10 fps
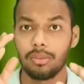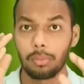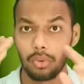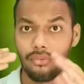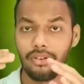
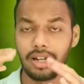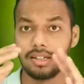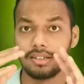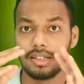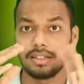
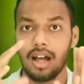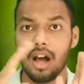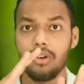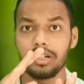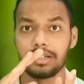profile, then
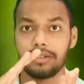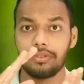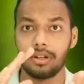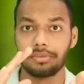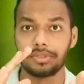how it
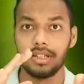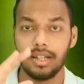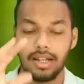develops.